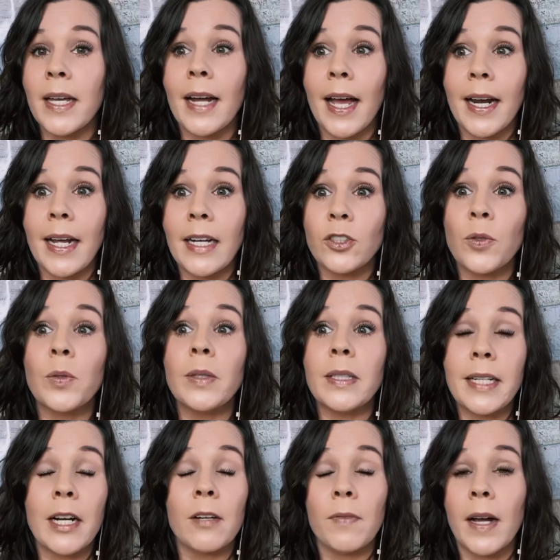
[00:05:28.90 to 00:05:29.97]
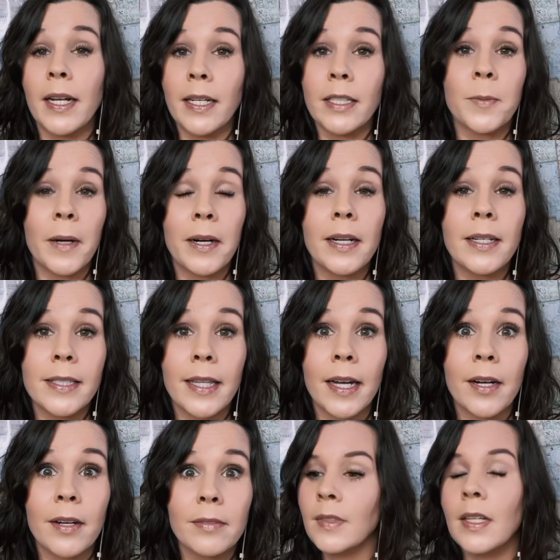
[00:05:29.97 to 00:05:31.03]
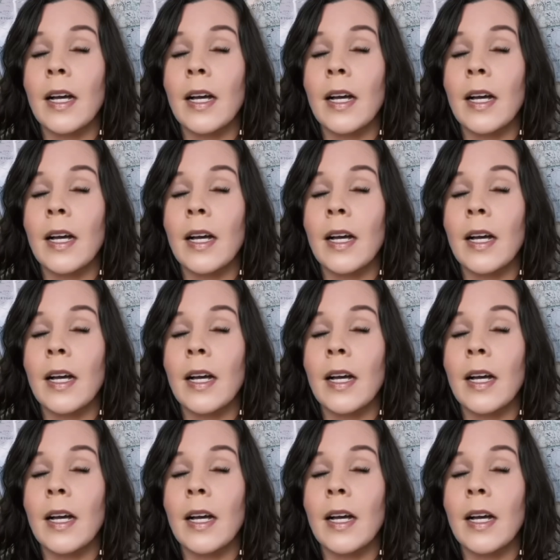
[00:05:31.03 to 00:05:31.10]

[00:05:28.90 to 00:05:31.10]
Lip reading: had a truly terrifying experience there.